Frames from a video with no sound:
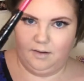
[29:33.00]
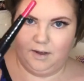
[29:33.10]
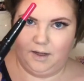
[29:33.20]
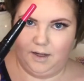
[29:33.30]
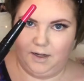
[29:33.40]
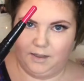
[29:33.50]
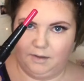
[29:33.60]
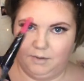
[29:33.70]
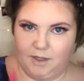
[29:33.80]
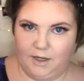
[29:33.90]
And then that's how
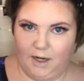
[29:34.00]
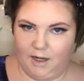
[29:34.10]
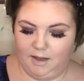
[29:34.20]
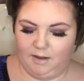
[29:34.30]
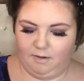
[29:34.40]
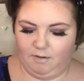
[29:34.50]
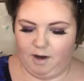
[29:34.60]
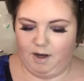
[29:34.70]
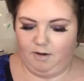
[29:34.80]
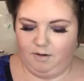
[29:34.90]
much you get in the
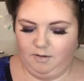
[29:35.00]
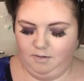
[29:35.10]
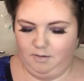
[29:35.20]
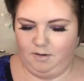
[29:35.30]
crayon.